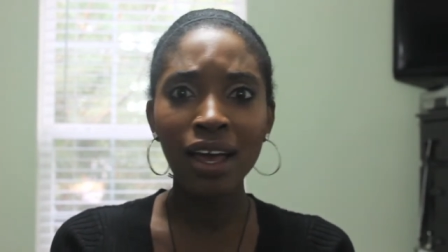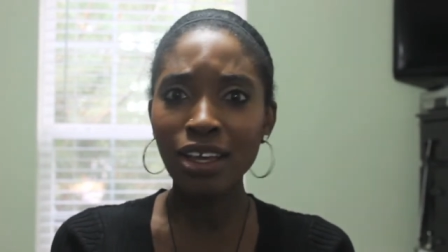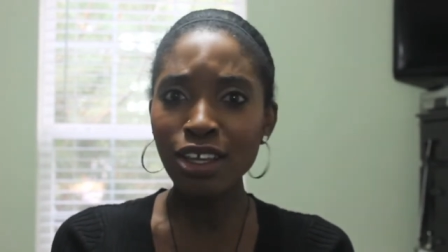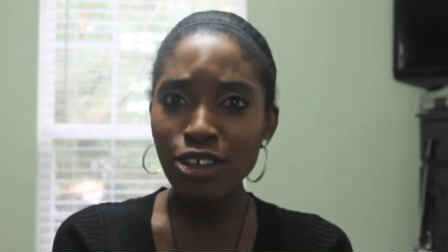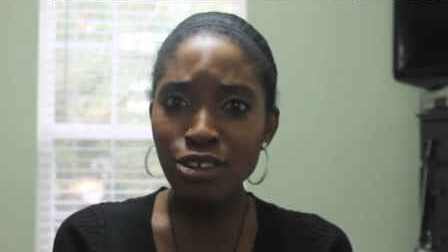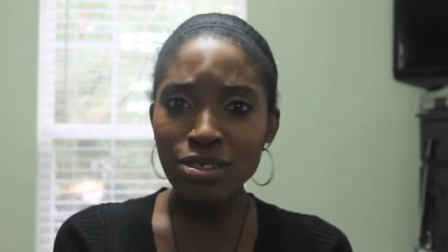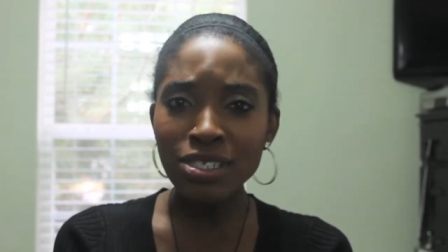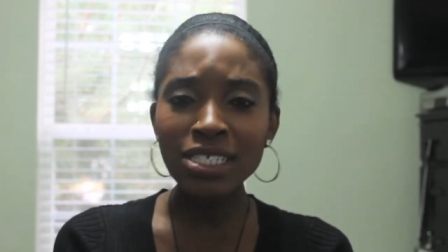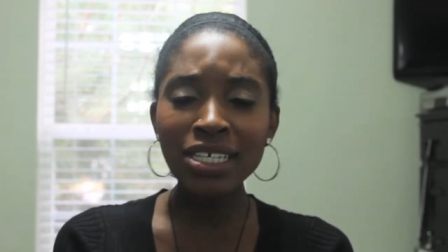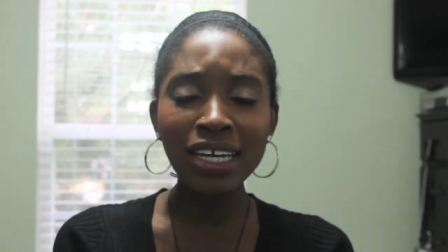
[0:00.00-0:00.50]

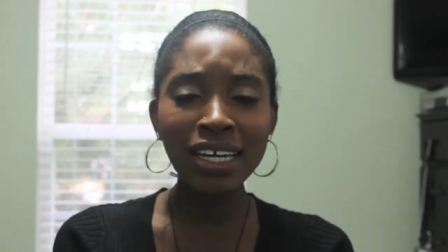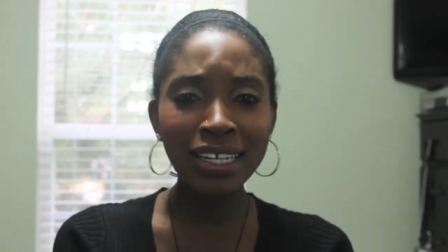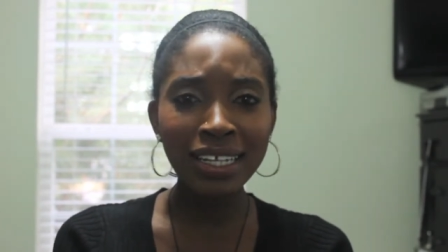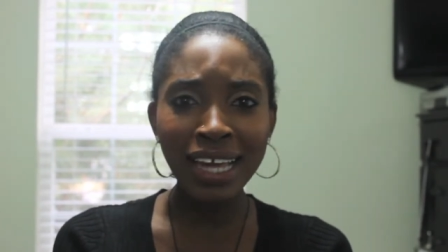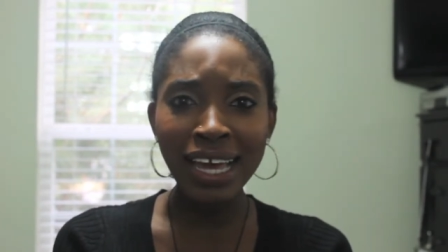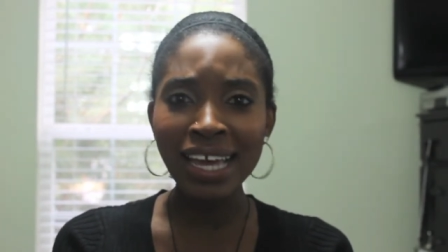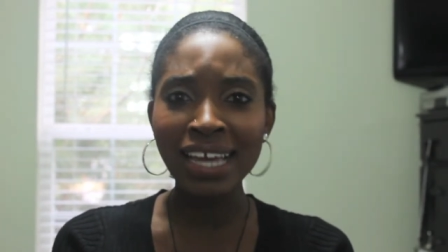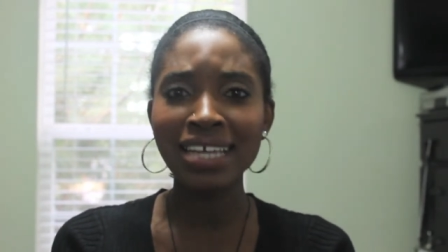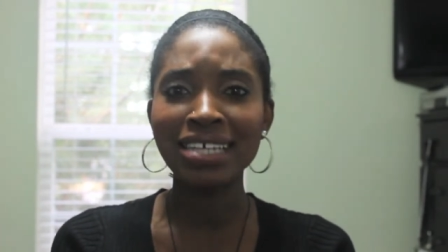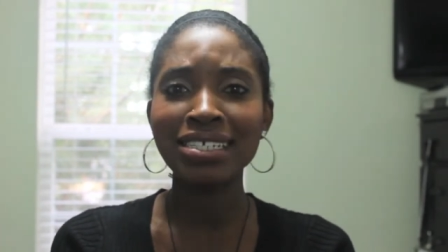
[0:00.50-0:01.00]

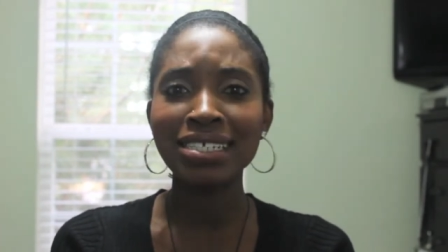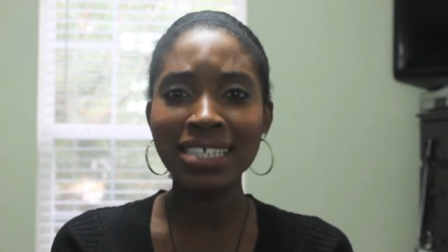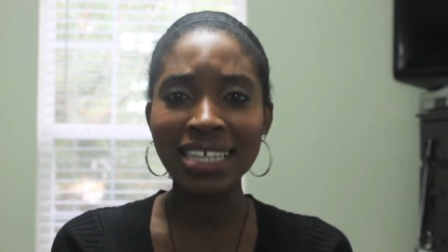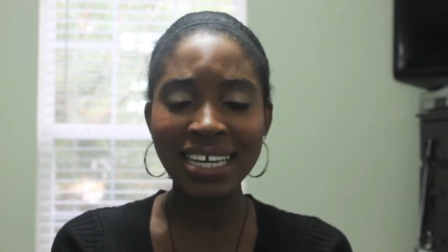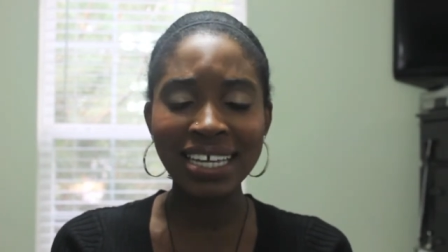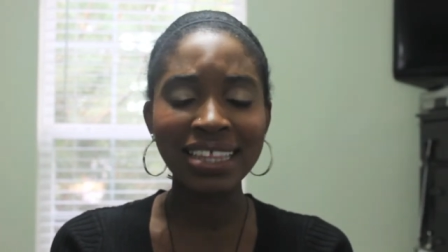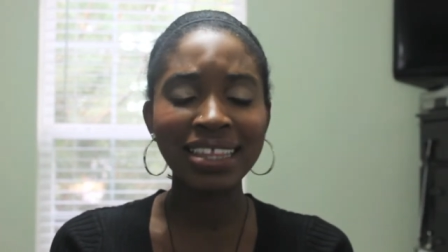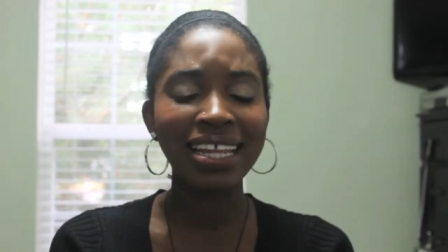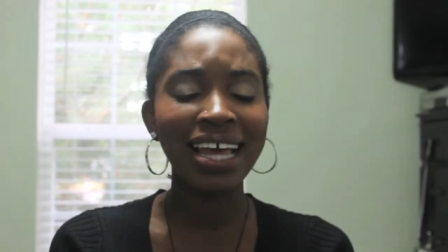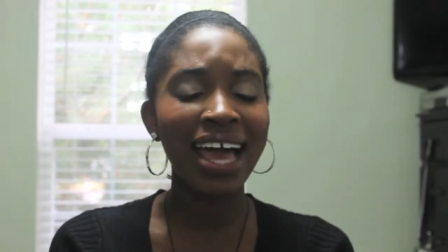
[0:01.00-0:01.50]
UCLA is
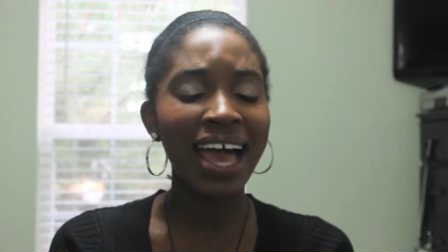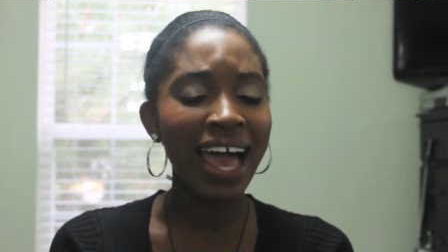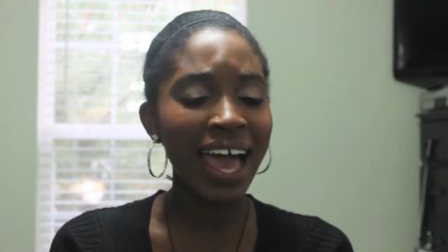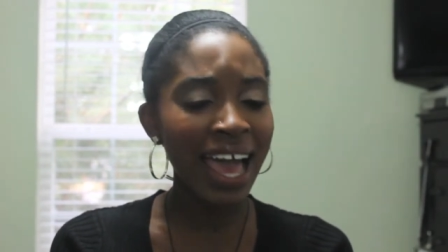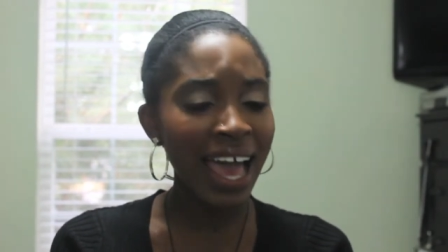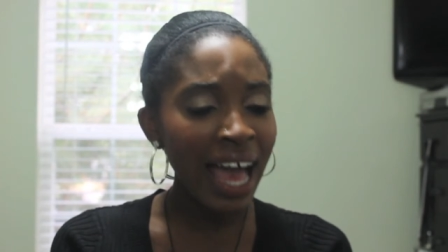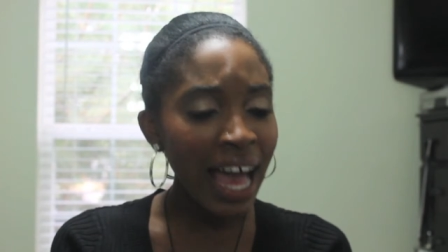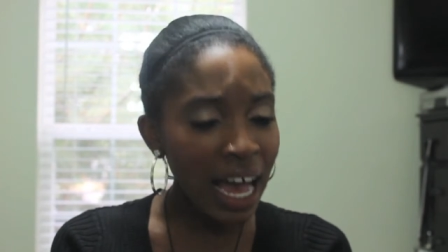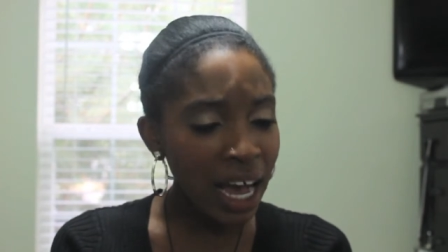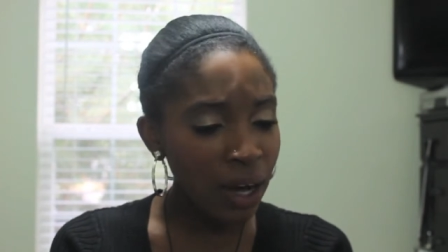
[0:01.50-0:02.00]
in the
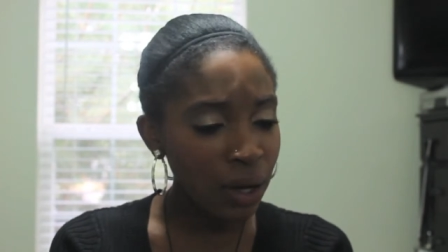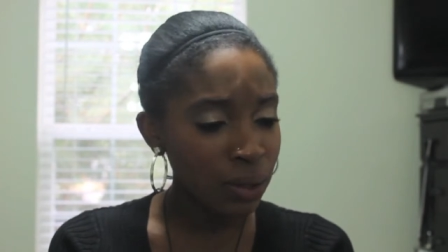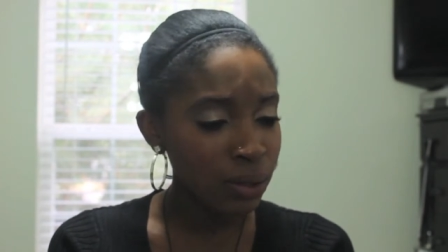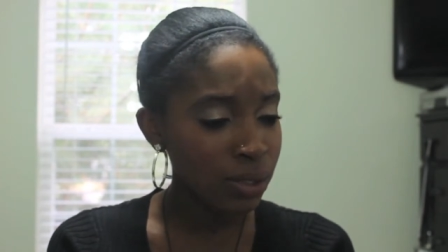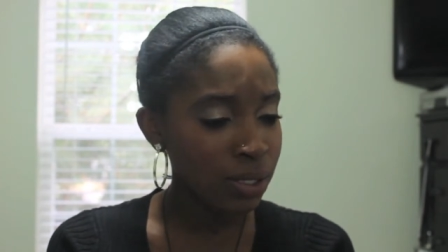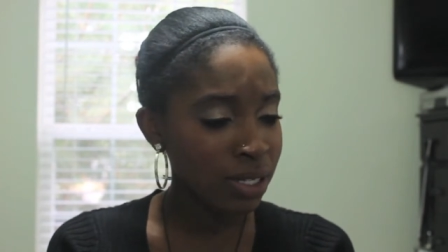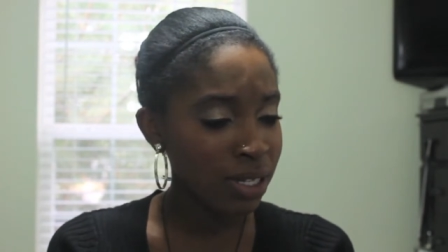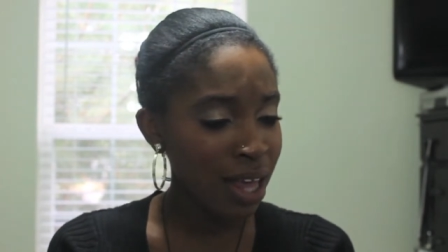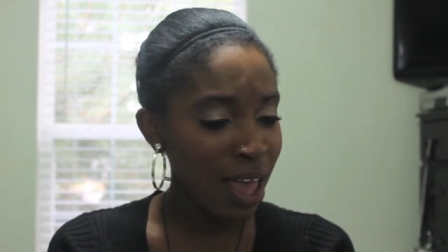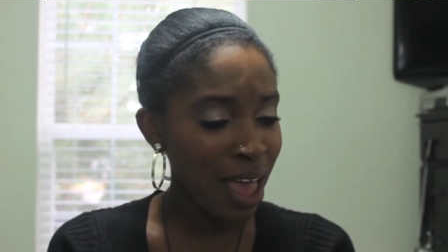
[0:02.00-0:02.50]

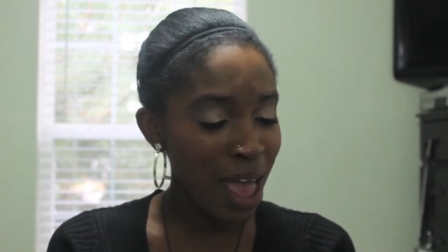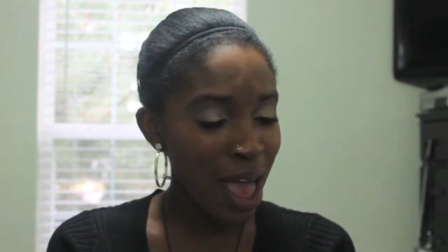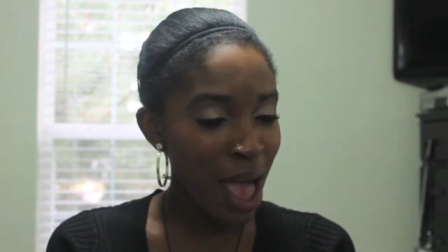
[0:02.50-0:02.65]
house